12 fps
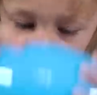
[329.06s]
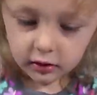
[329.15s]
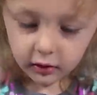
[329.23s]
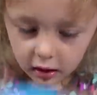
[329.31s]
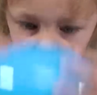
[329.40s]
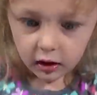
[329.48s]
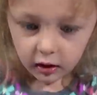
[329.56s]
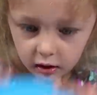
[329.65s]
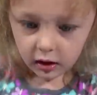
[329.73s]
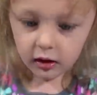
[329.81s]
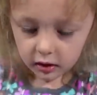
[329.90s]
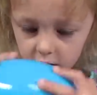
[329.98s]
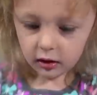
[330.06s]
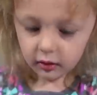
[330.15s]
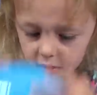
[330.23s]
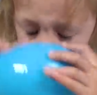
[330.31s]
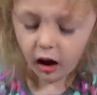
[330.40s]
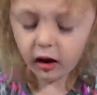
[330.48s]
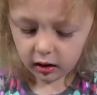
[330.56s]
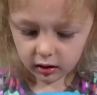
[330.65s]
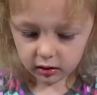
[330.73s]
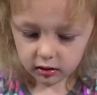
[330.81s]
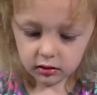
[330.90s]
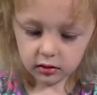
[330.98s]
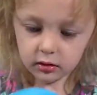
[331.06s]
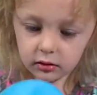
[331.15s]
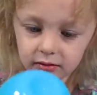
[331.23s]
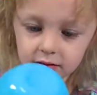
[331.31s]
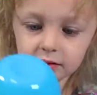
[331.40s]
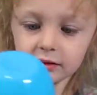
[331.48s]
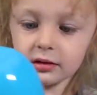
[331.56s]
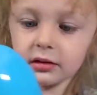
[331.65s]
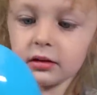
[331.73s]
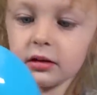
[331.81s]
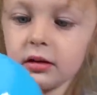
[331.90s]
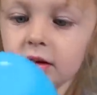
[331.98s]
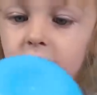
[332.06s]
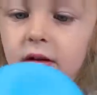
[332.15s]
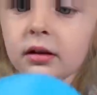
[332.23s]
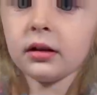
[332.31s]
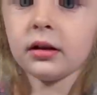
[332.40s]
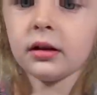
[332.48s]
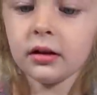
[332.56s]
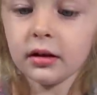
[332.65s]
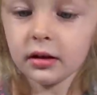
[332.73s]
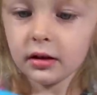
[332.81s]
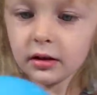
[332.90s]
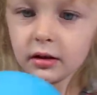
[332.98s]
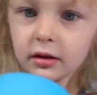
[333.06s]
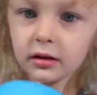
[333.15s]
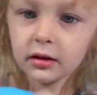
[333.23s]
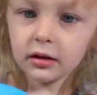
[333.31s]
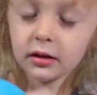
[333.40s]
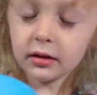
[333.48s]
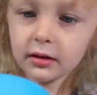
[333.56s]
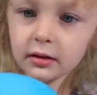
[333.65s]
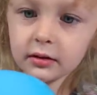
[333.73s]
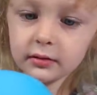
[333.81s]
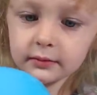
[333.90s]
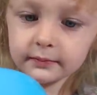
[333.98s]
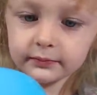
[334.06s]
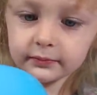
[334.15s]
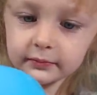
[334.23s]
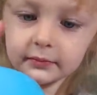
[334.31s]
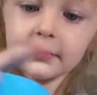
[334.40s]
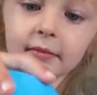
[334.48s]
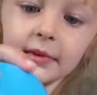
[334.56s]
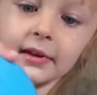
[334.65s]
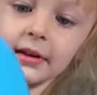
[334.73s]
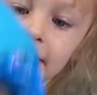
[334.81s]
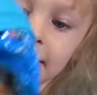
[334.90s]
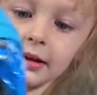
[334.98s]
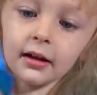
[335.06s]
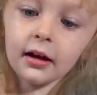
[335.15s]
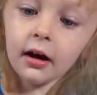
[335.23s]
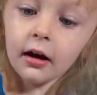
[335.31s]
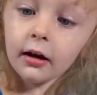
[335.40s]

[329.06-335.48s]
You need help again? Ready? Here we go. And boop. There it is.